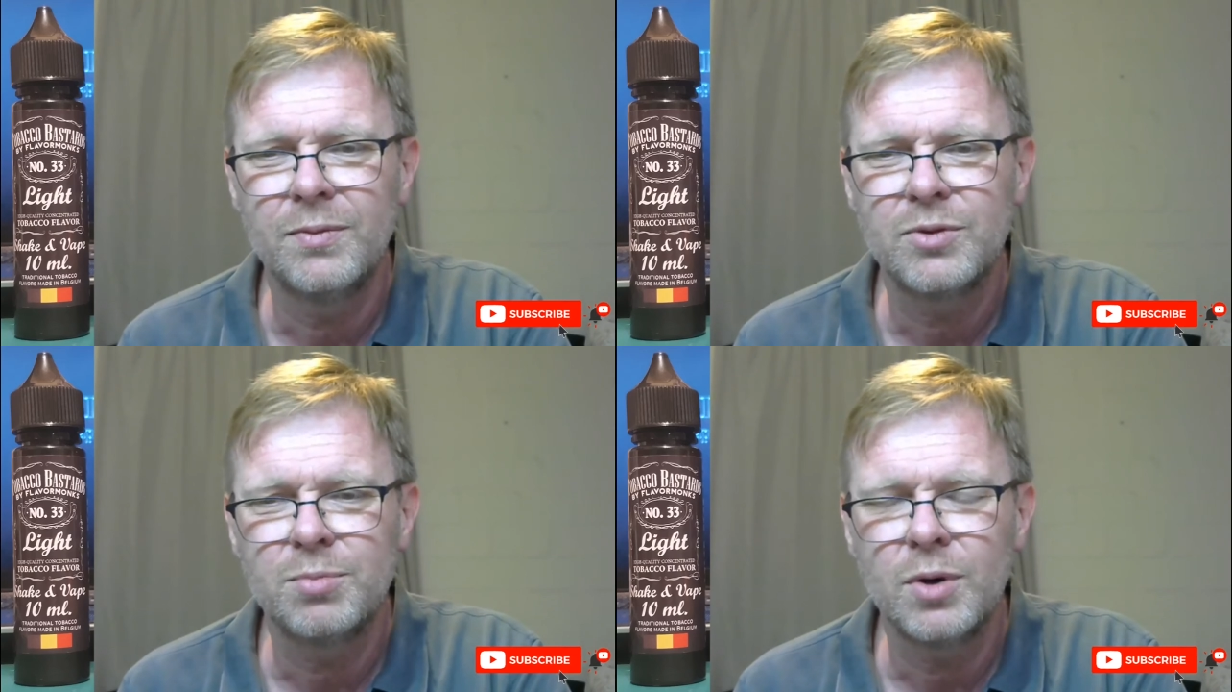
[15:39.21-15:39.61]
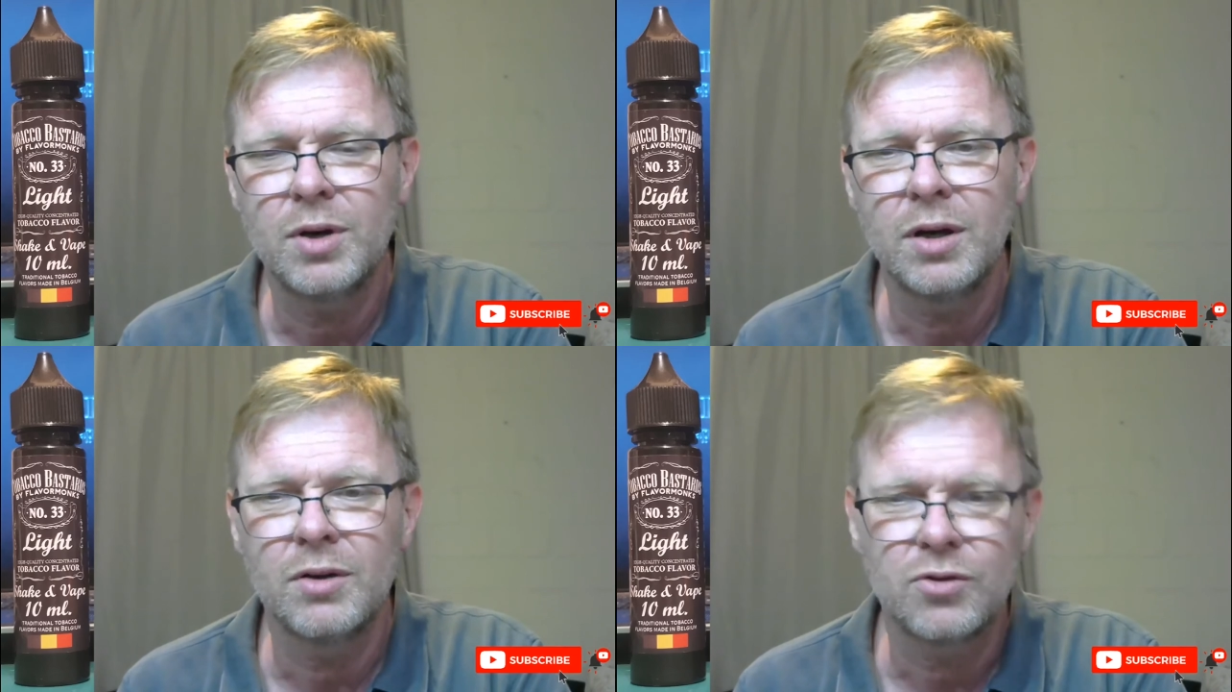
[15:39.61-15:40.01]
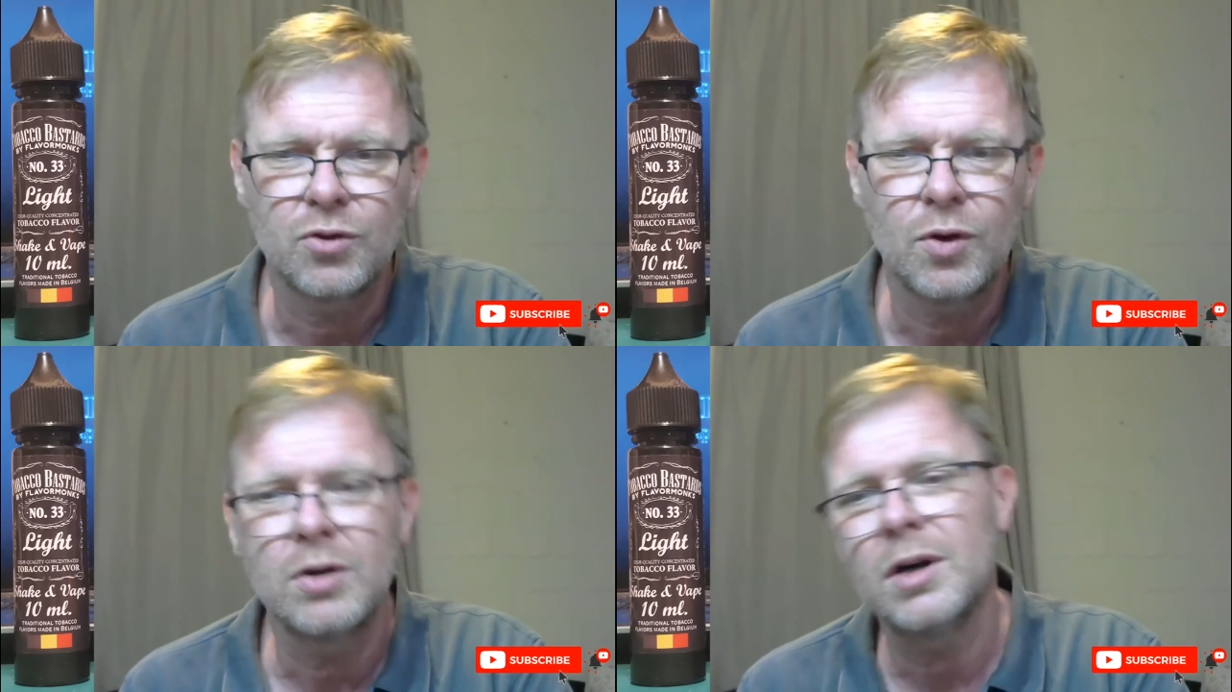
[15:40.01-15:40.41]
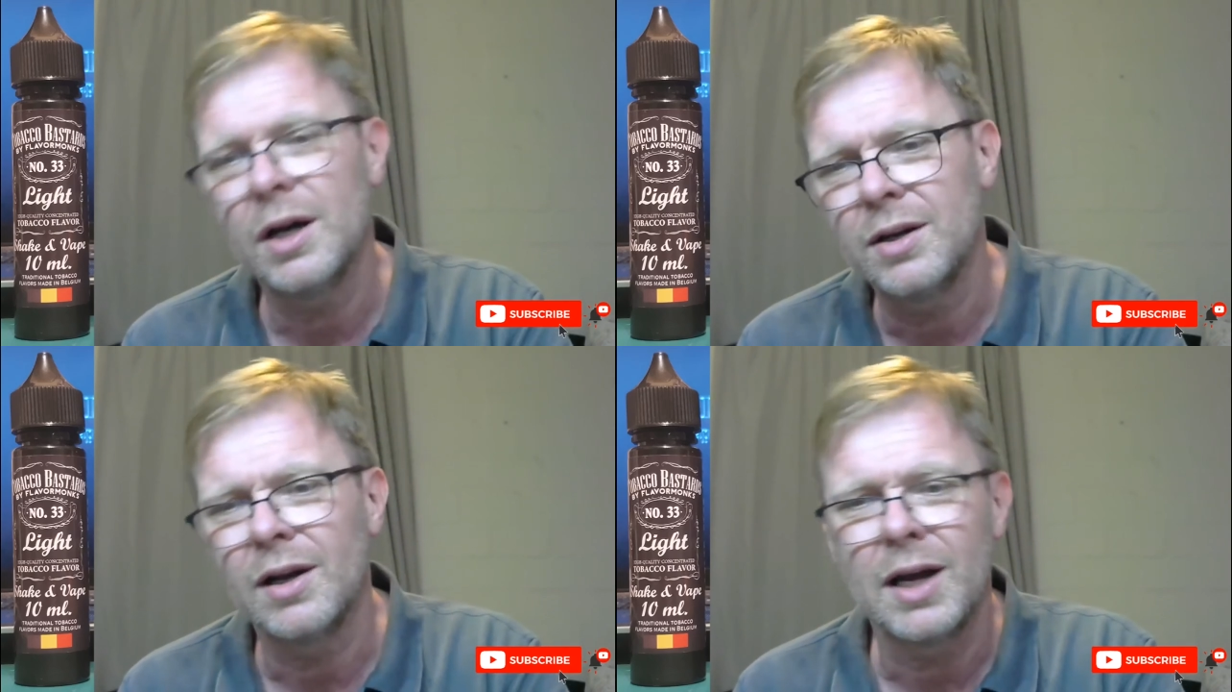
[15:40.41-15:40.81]
smoking a stronger
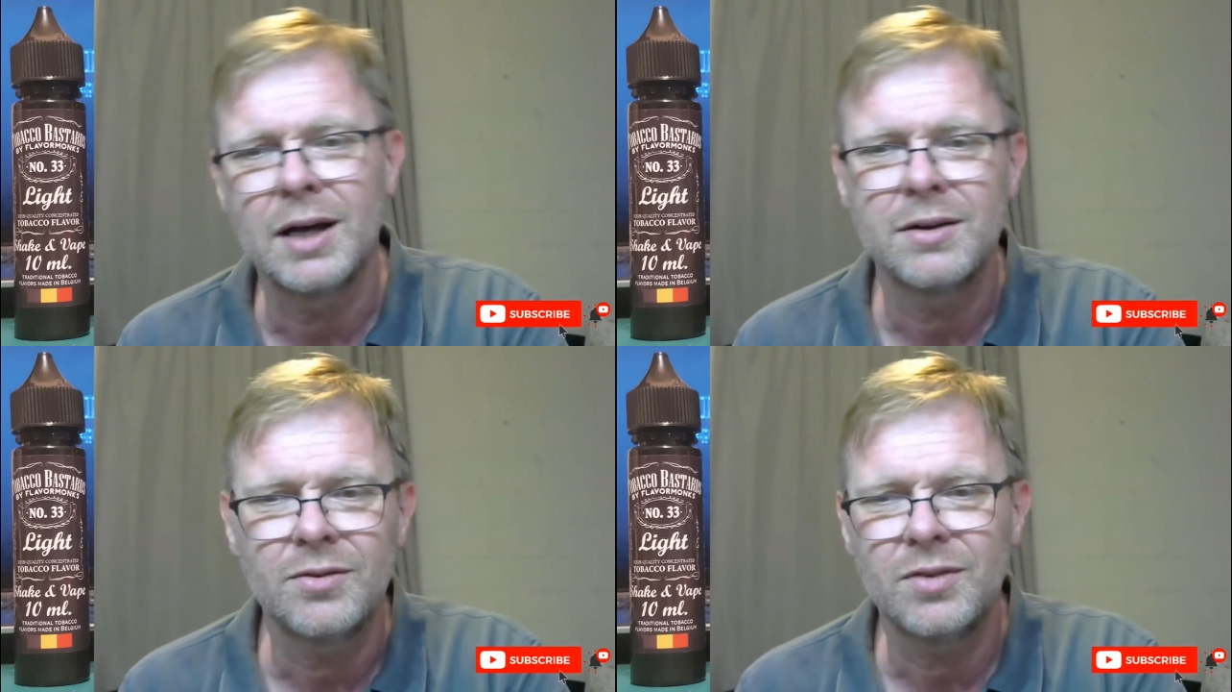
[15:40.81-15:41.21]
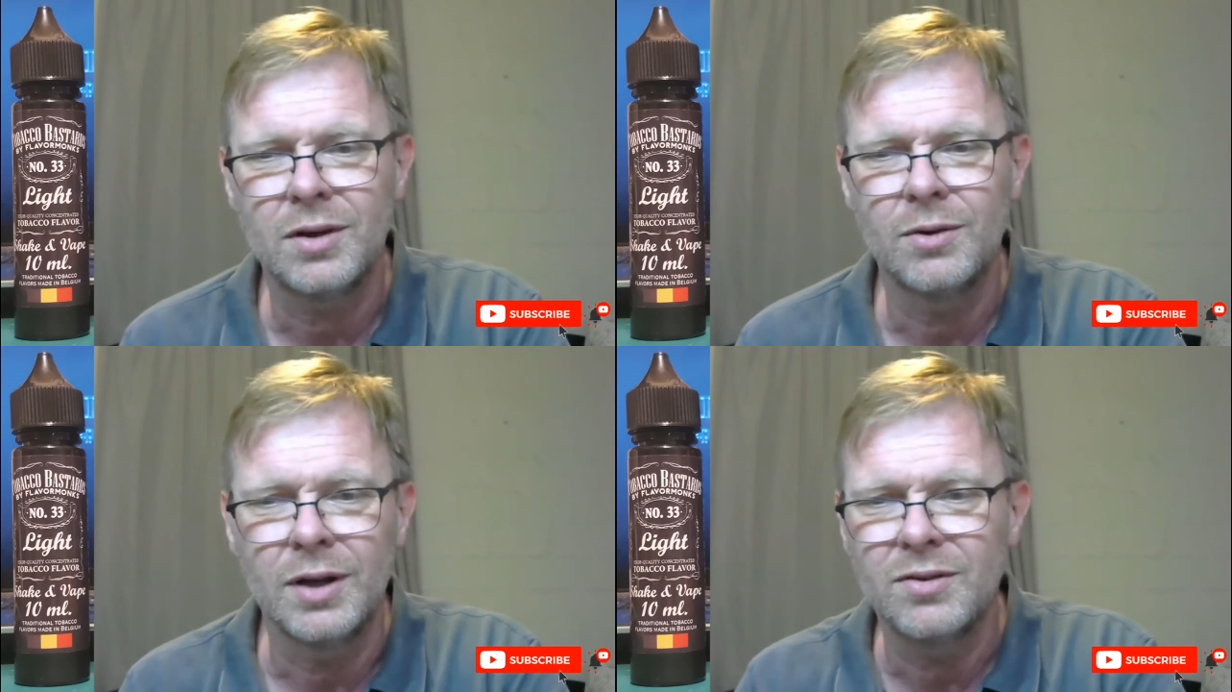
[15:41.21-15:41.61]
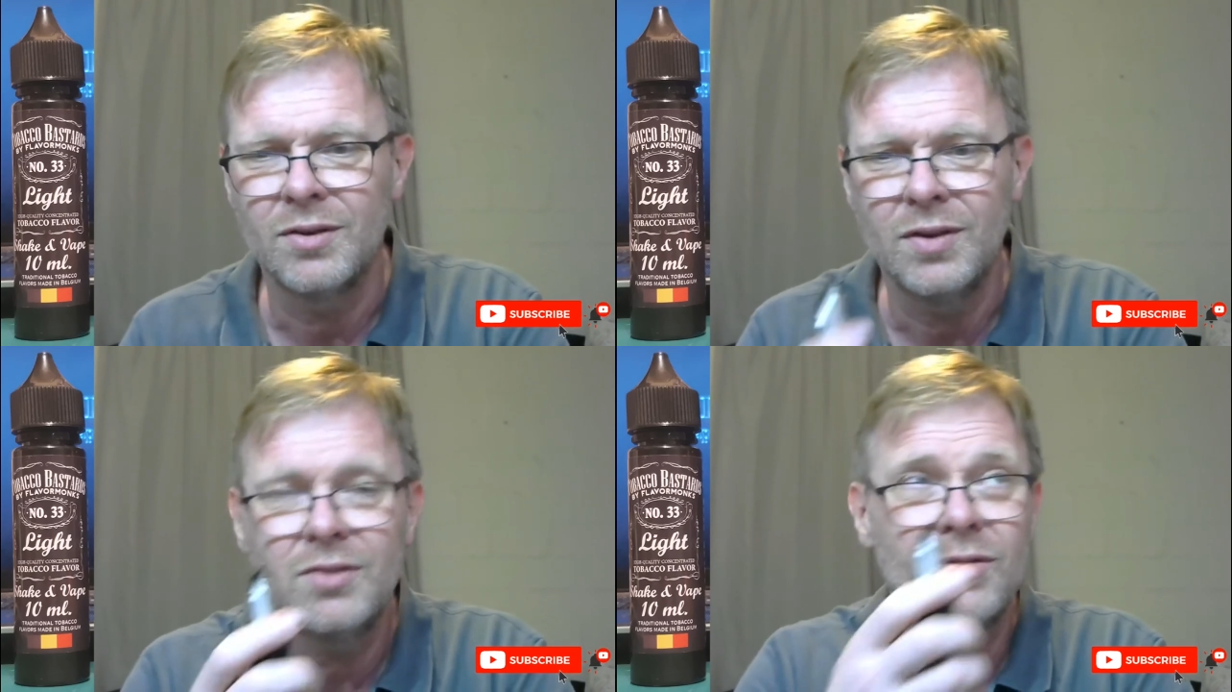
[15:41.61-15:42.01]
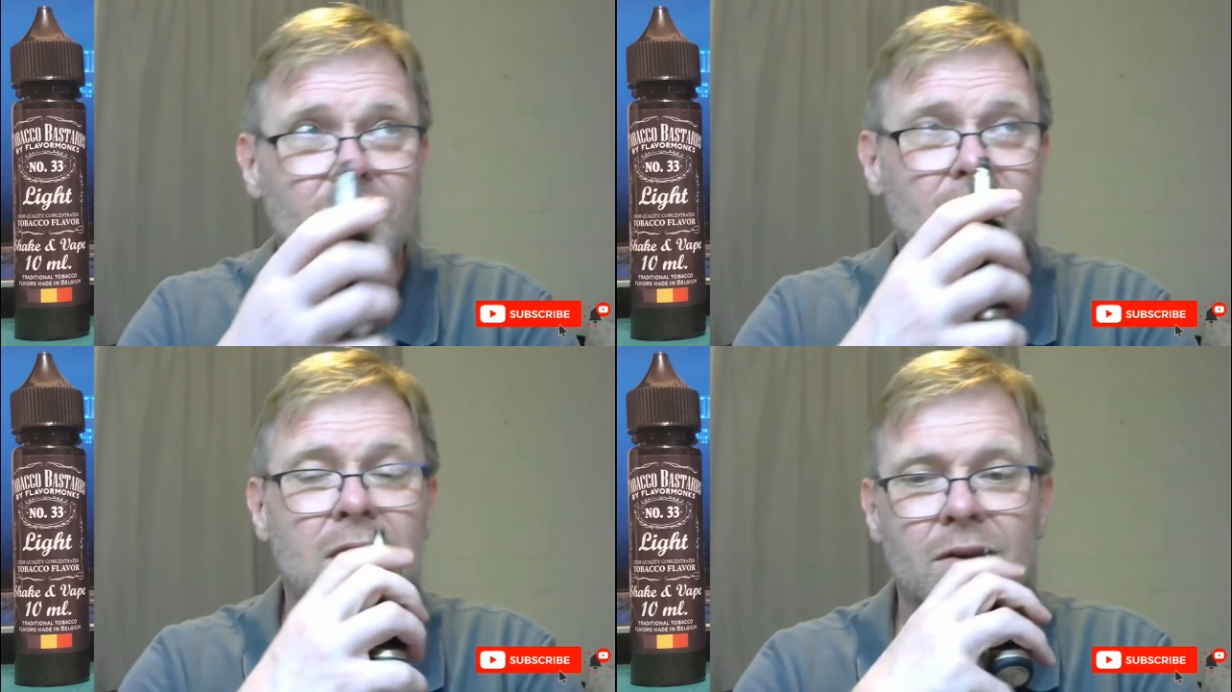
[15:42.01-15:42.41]
and a lighter cigarettes, and this
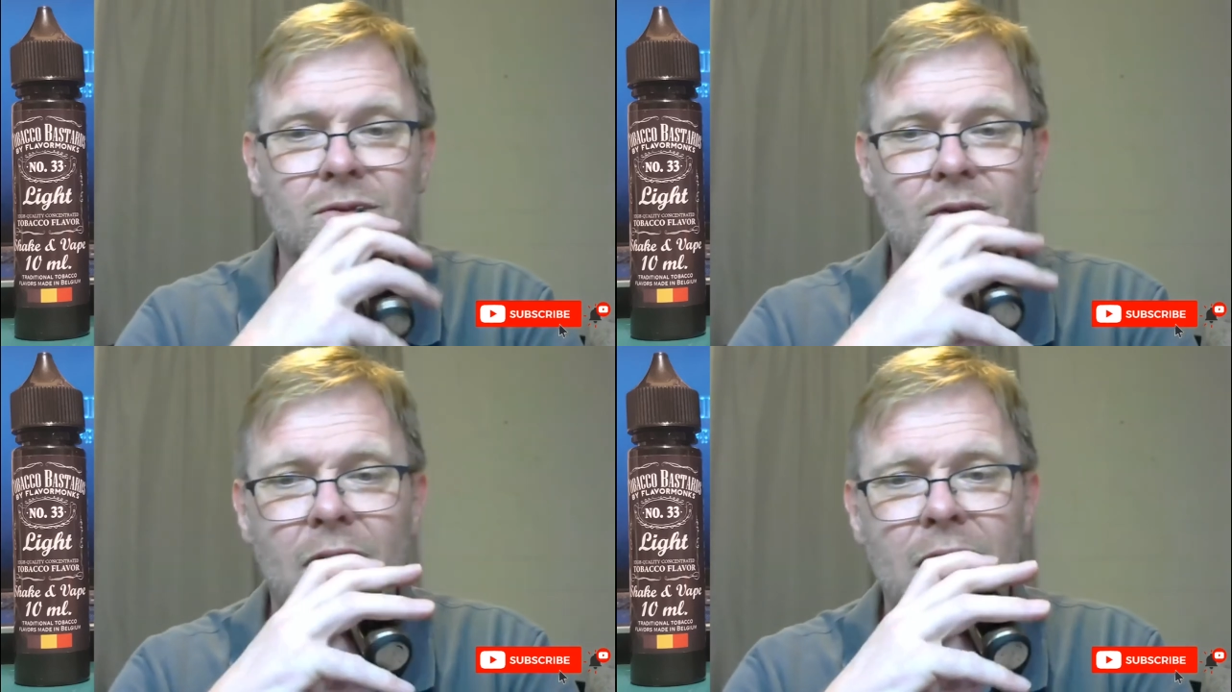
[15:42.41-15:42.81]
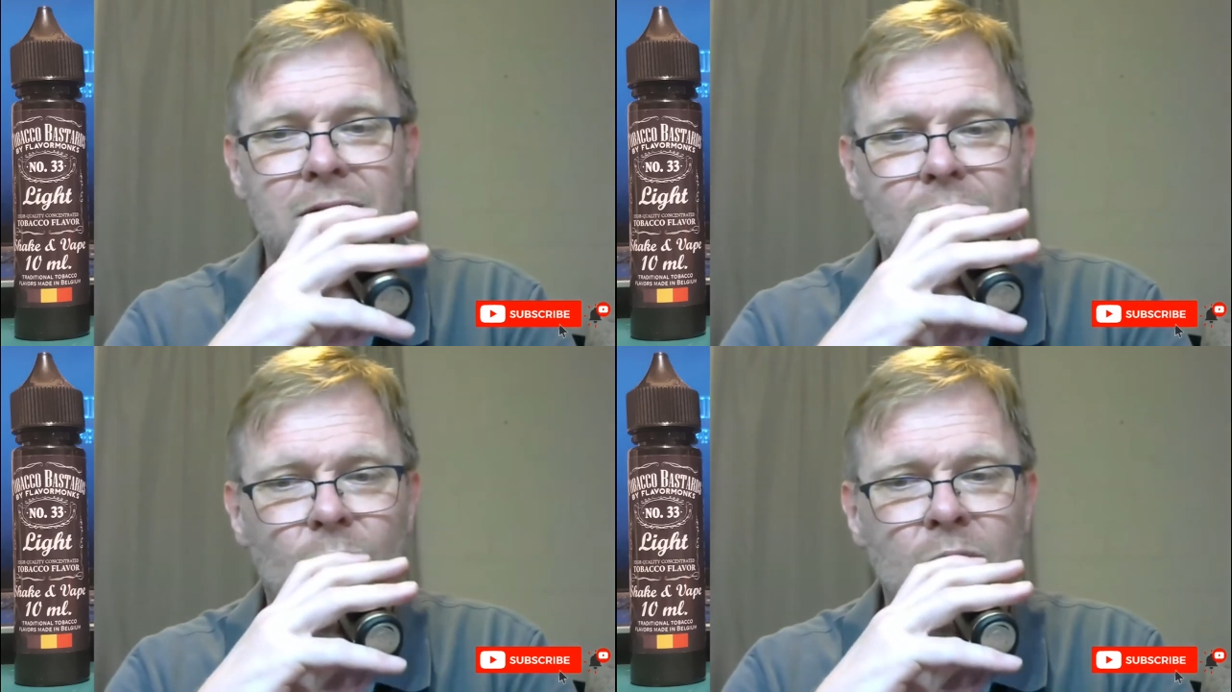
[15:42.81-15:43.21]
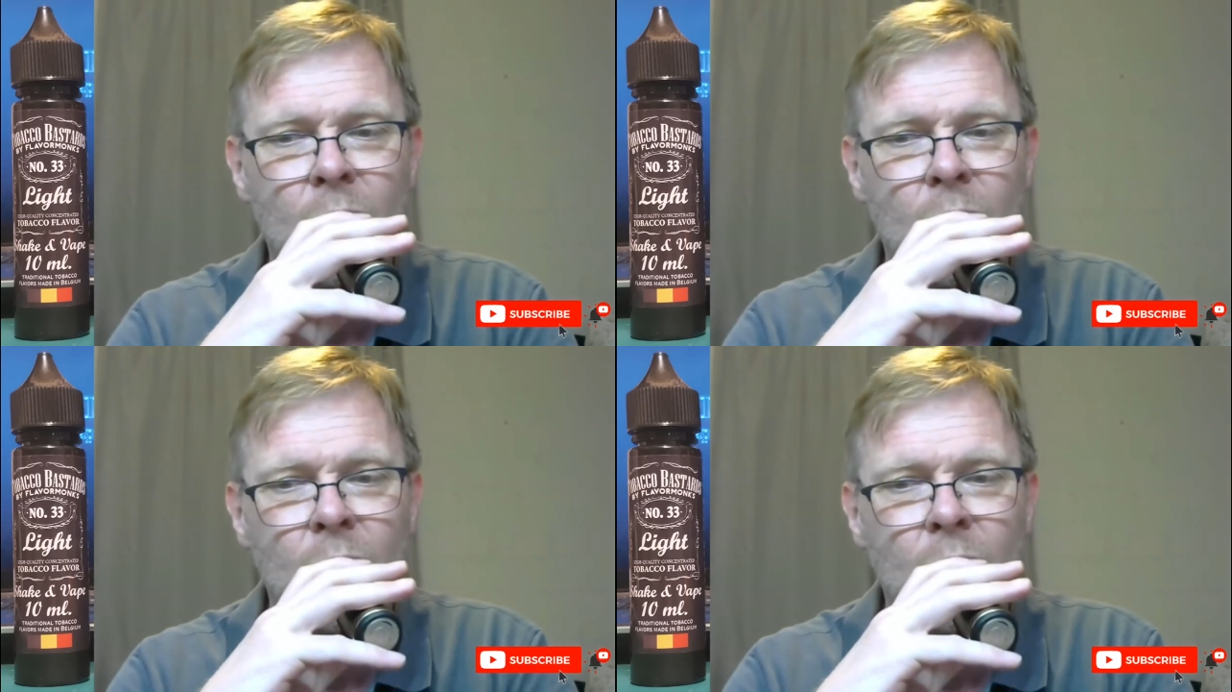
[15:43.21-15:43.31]
certainly is the lighter one.